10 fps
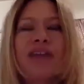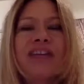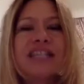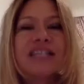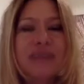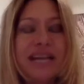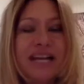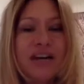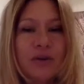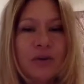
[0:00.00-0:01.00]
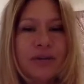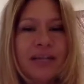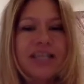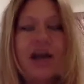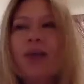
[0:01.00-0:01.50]
this is really cool,
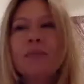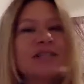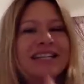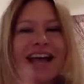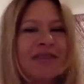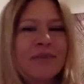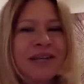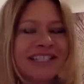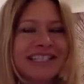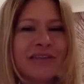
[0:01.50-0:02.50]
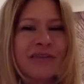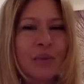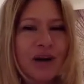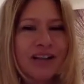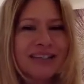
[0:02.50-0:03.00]
because I wasn't at the mercy of the
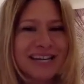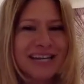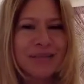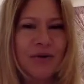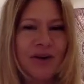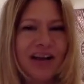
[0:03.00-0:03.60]
world anymore.